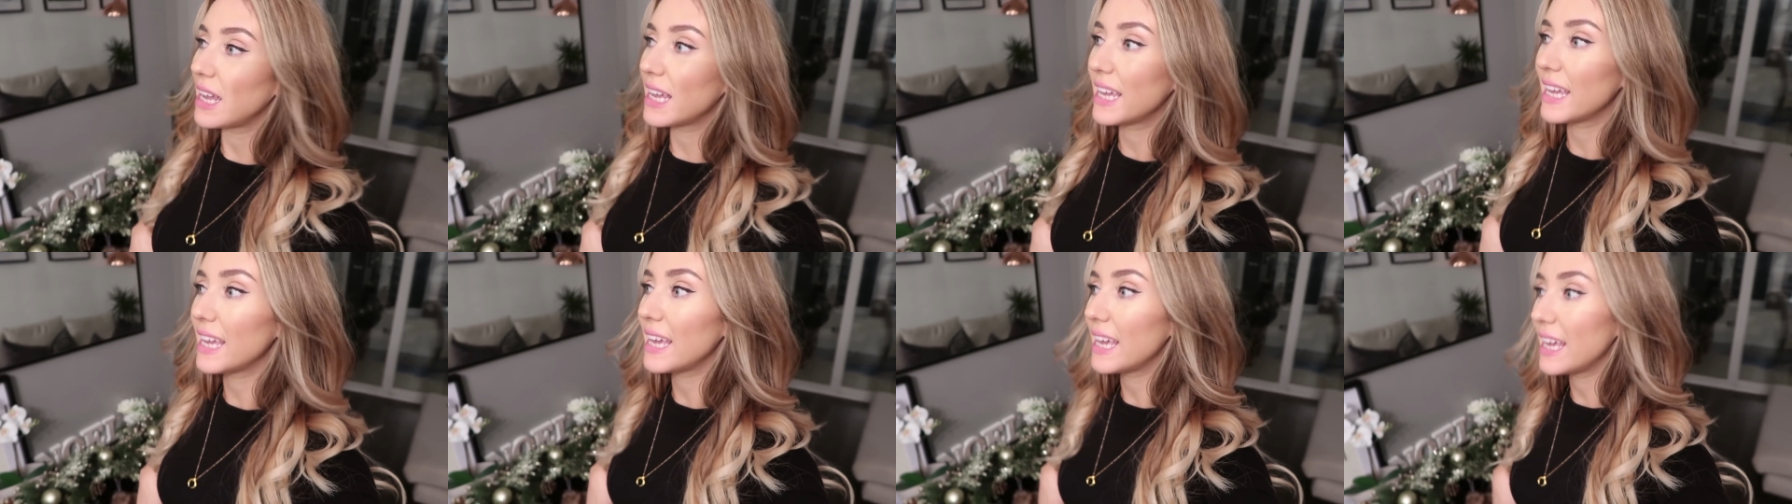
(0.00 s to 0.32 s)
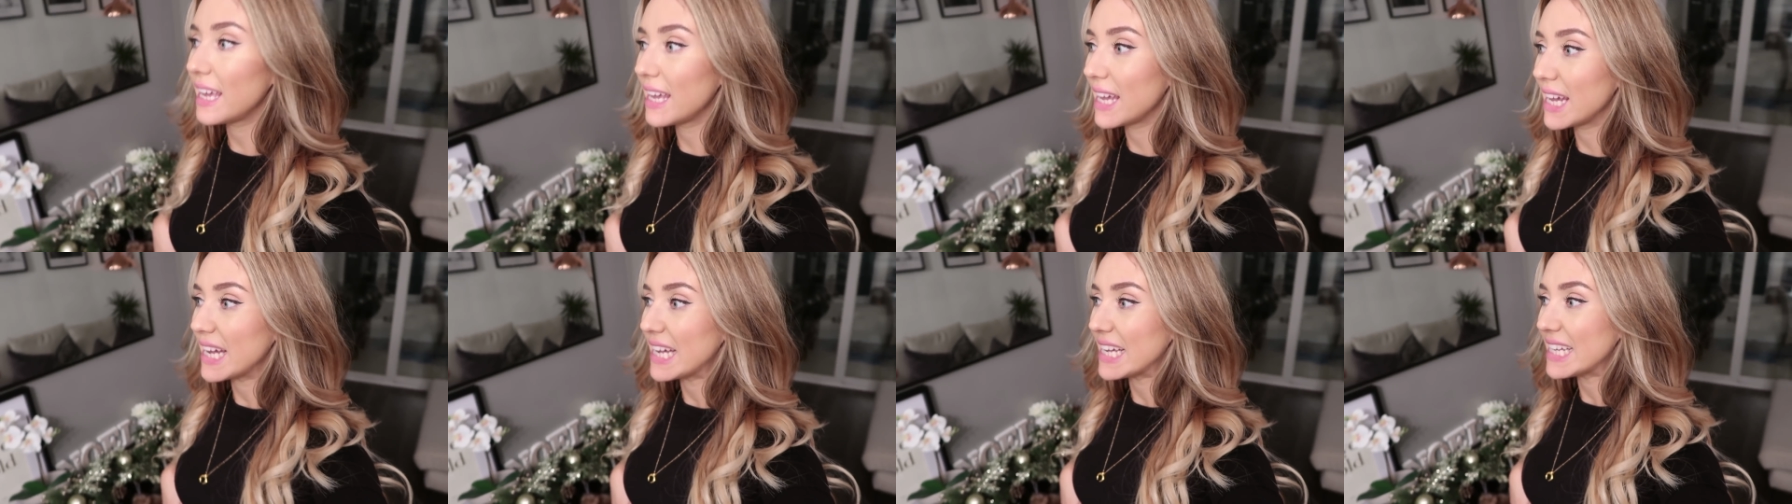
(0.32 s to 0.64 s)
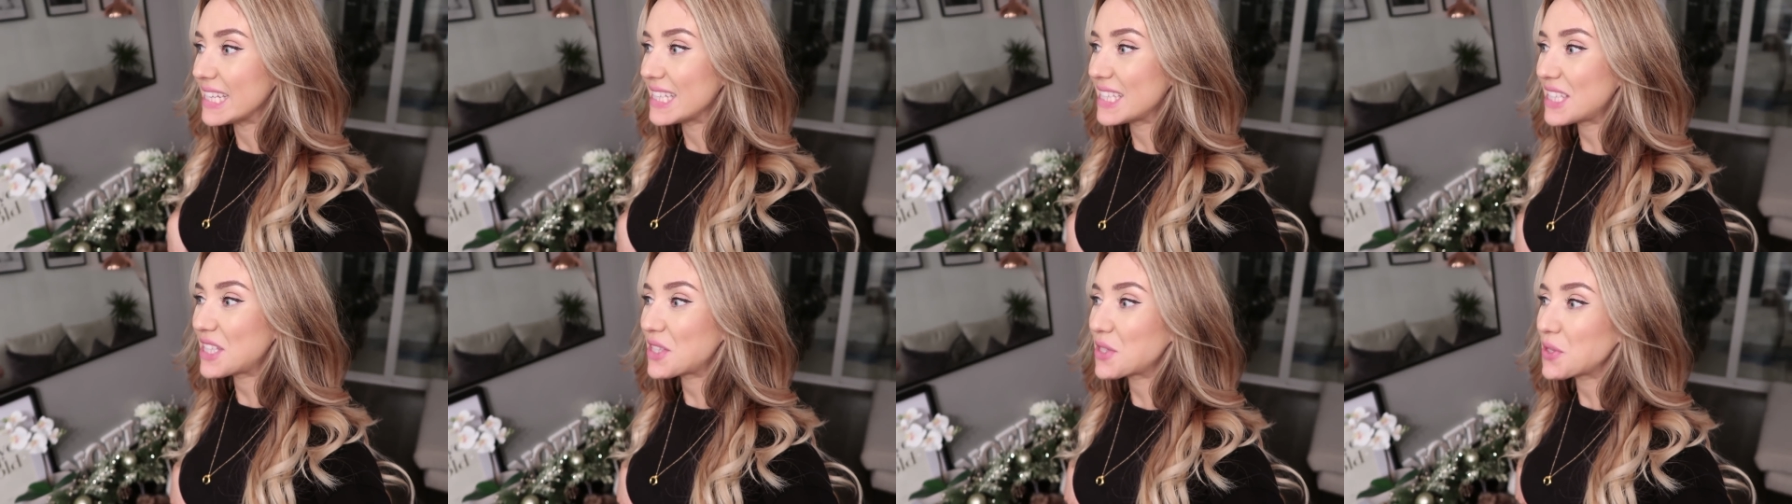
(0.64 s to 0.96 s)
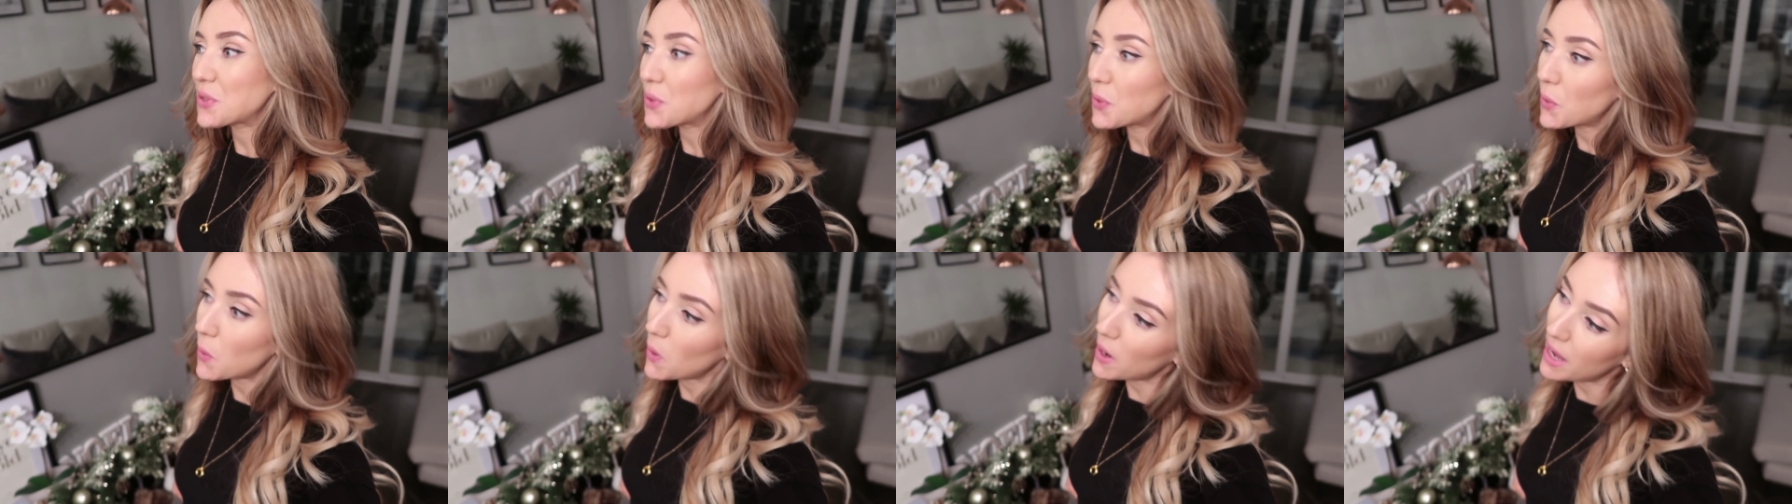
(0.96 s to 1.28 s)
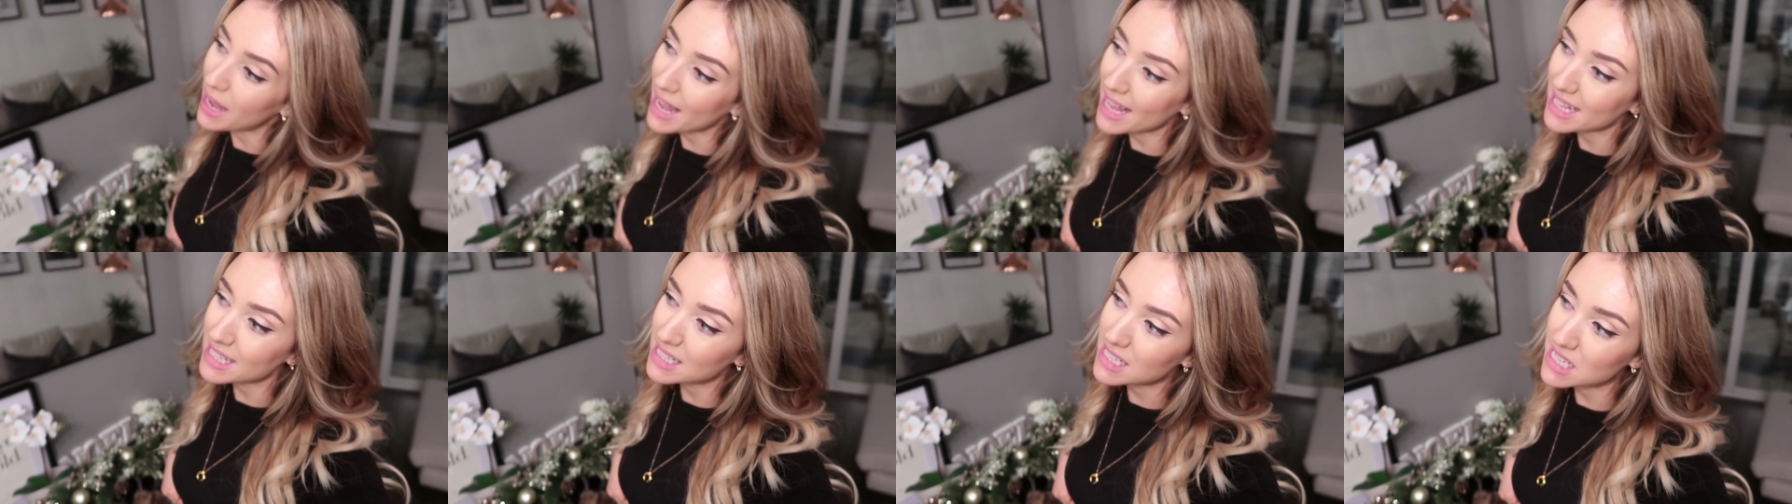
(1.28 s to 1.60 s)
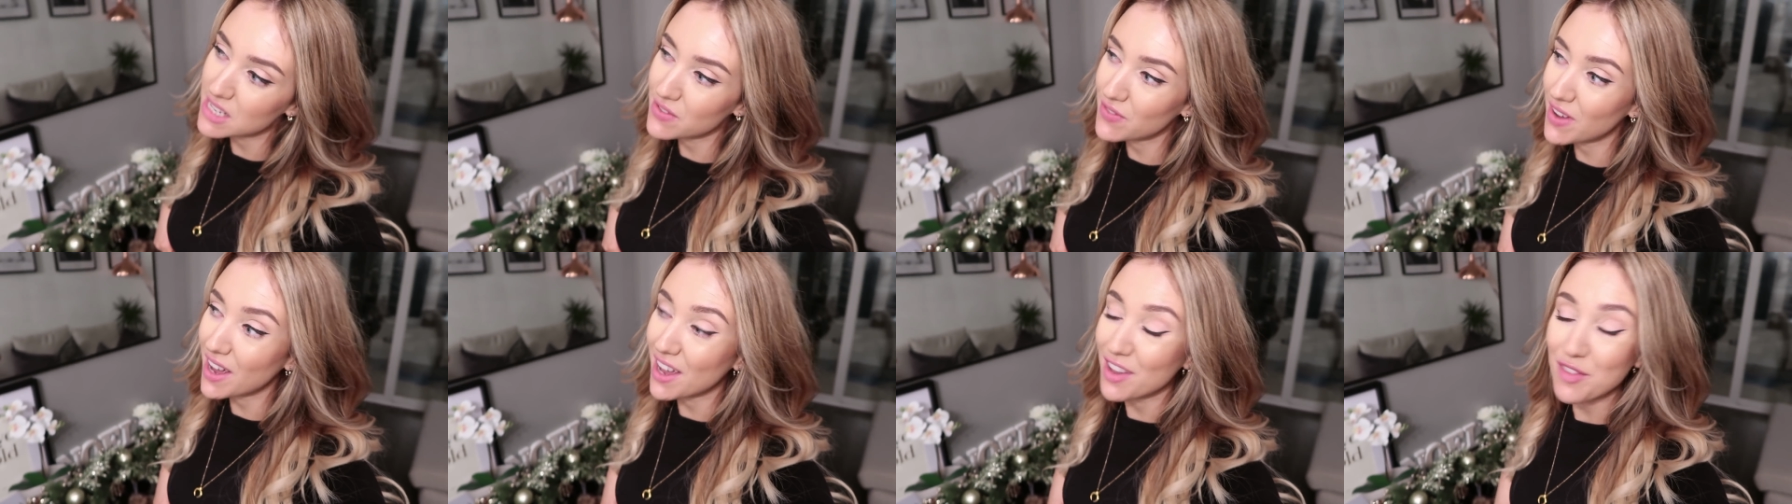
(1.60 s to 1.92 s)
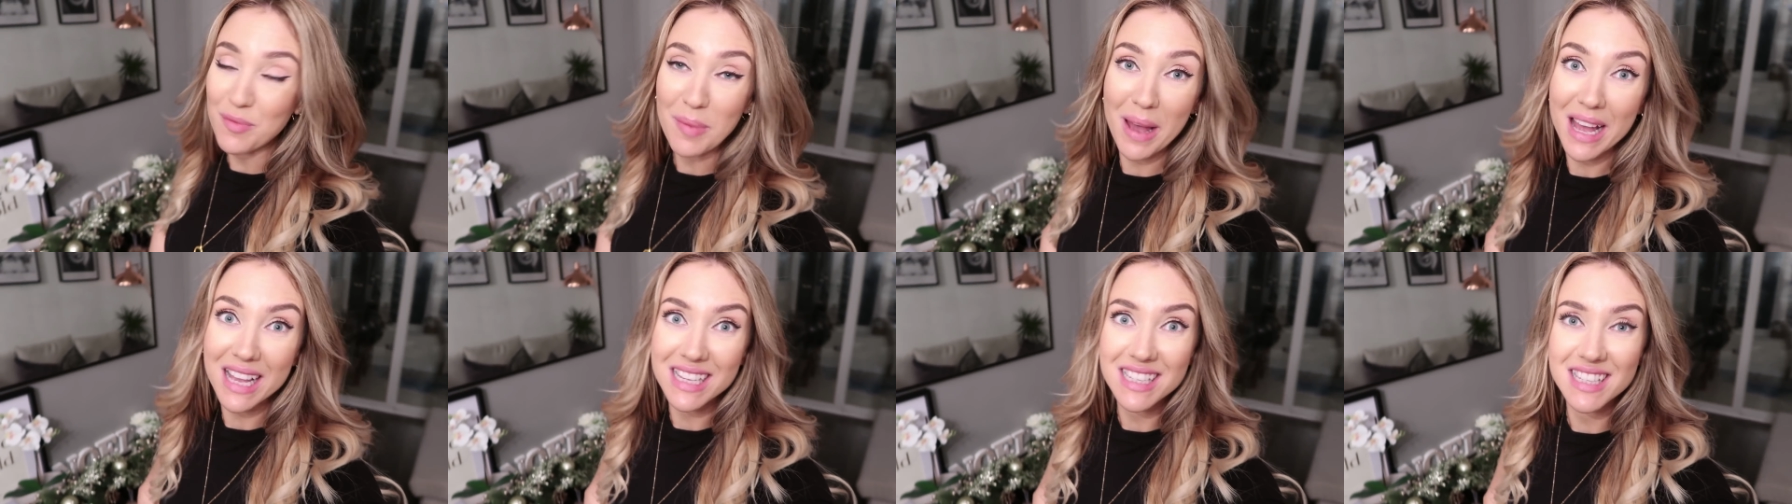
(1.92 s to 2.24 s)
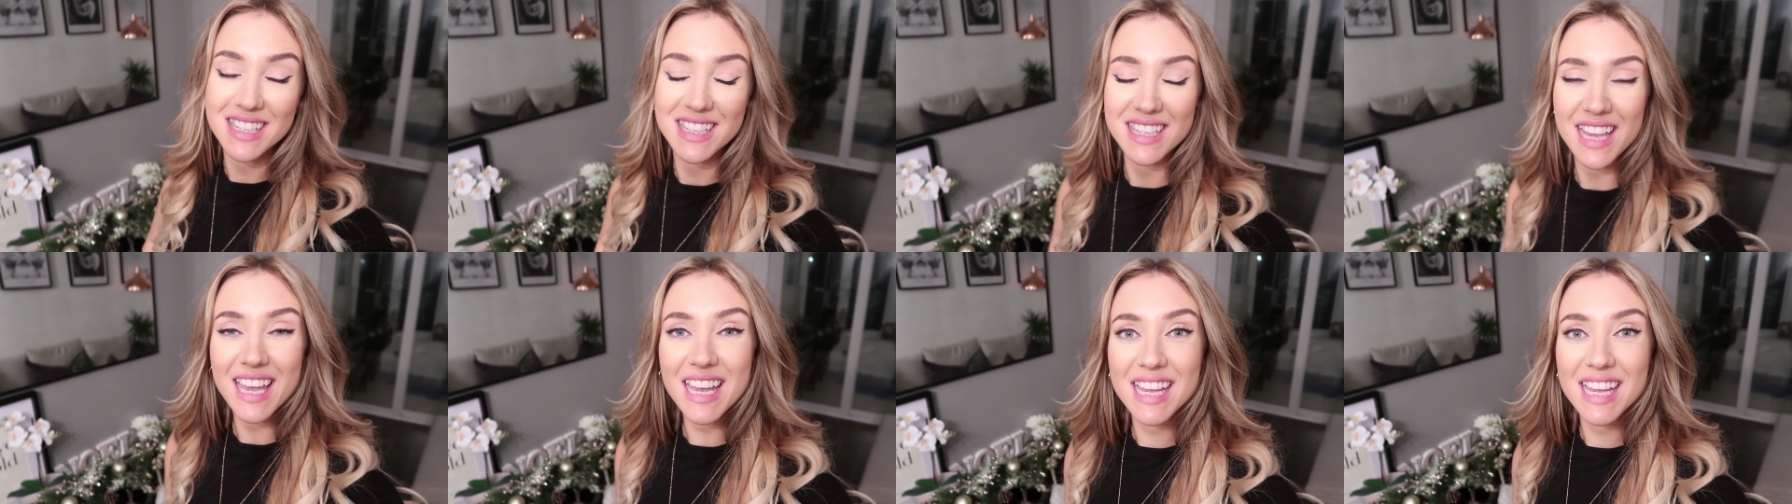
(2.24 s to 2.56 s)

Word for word: It is 25 past